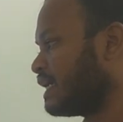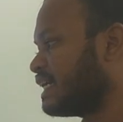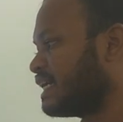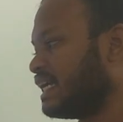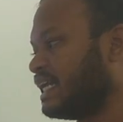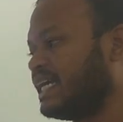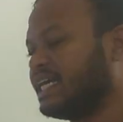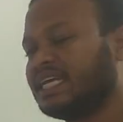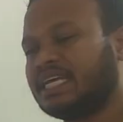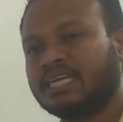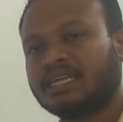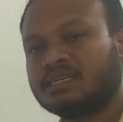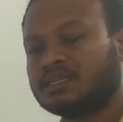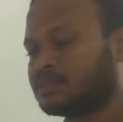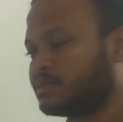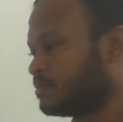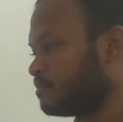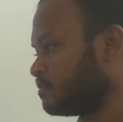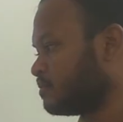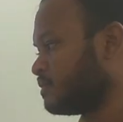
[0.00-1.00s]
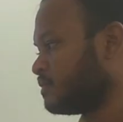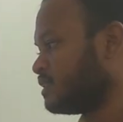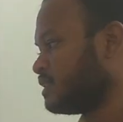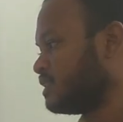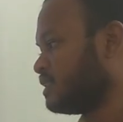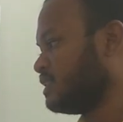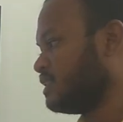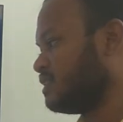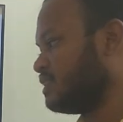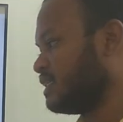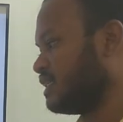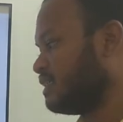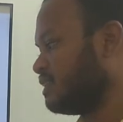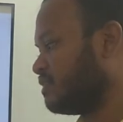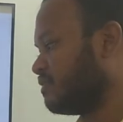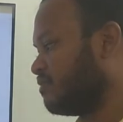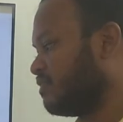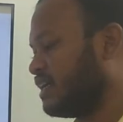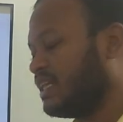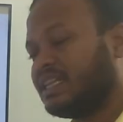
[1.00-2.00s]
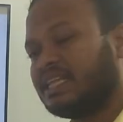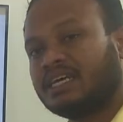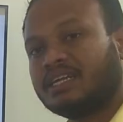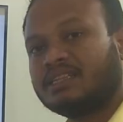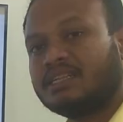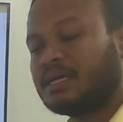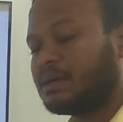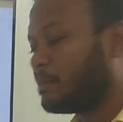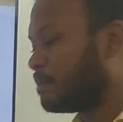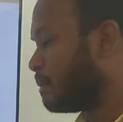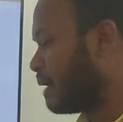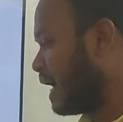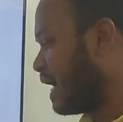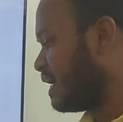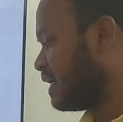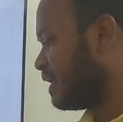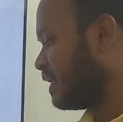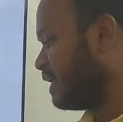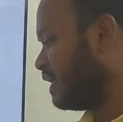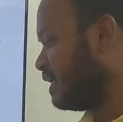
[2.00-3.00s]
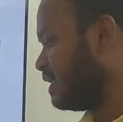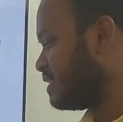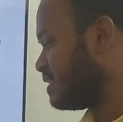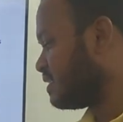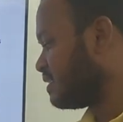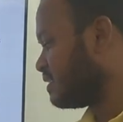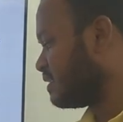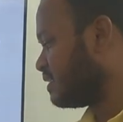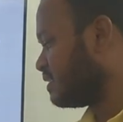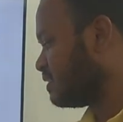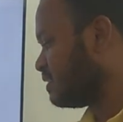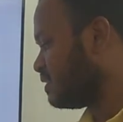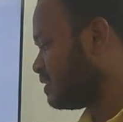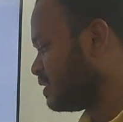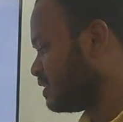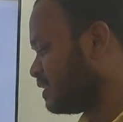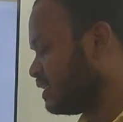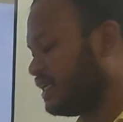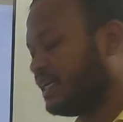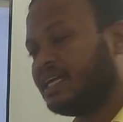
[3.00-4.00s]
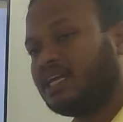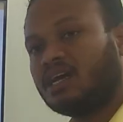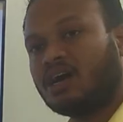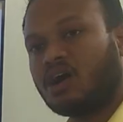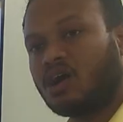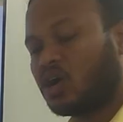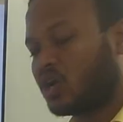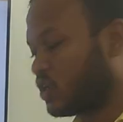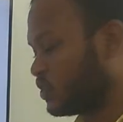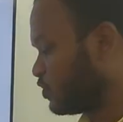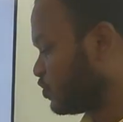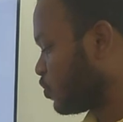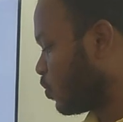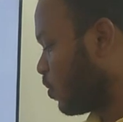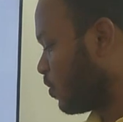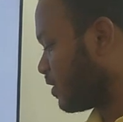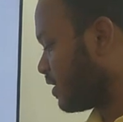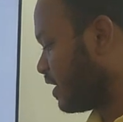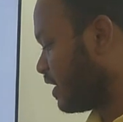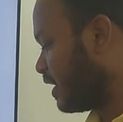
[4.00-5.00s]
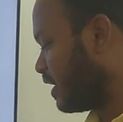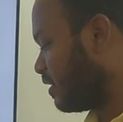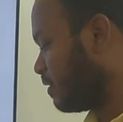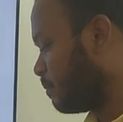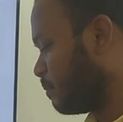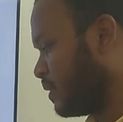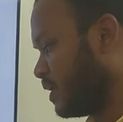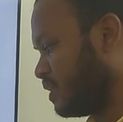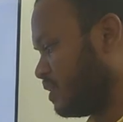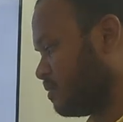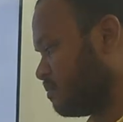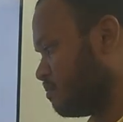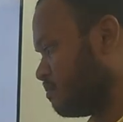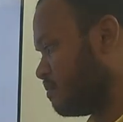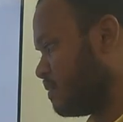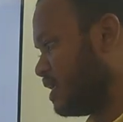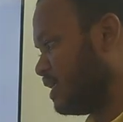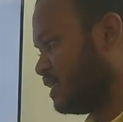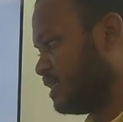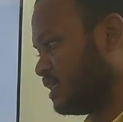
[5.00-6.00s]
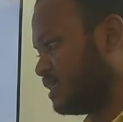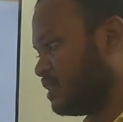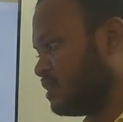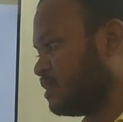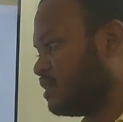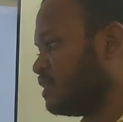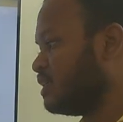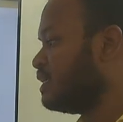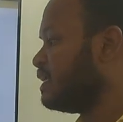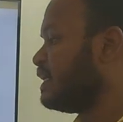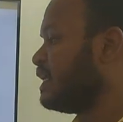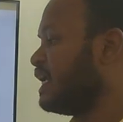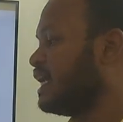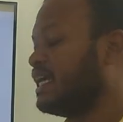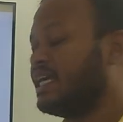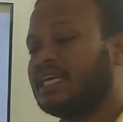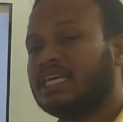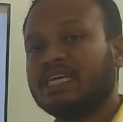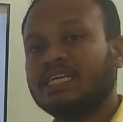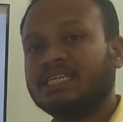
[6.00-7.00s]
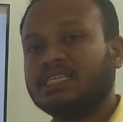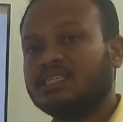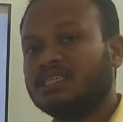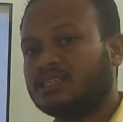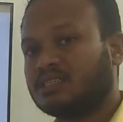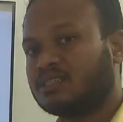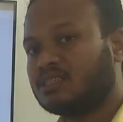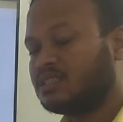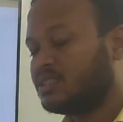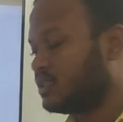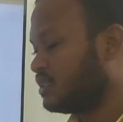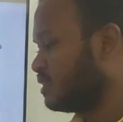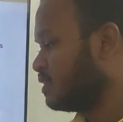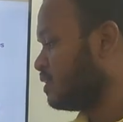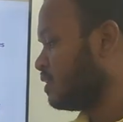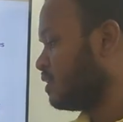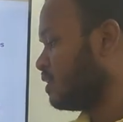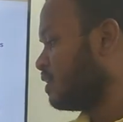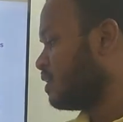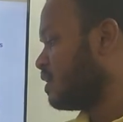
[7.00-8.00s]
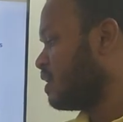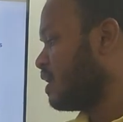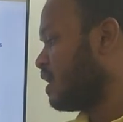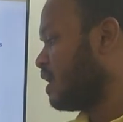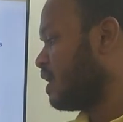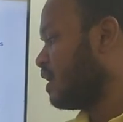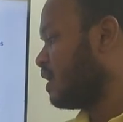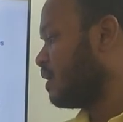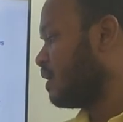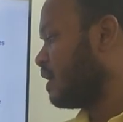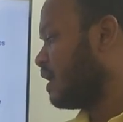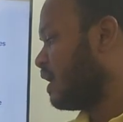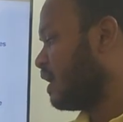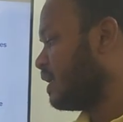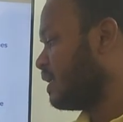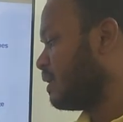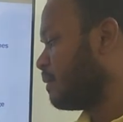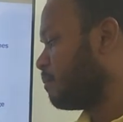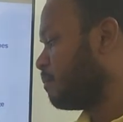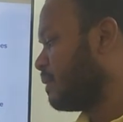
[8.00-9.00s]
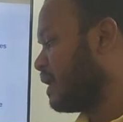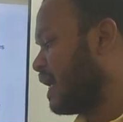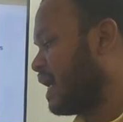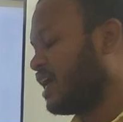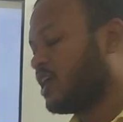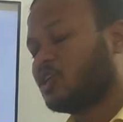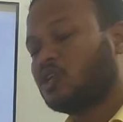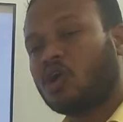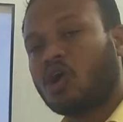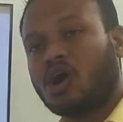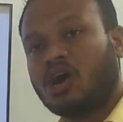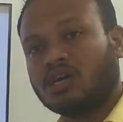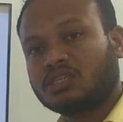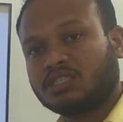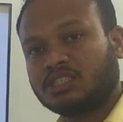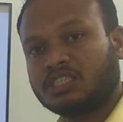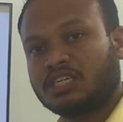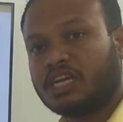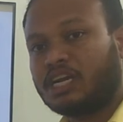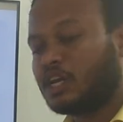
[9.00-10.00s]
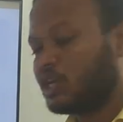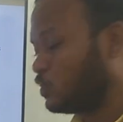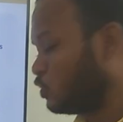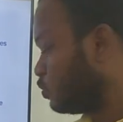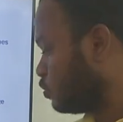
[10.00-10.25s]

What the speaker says: Cleaning. Check whether the battery is dirty or socket melted. Any dirt and black oxidate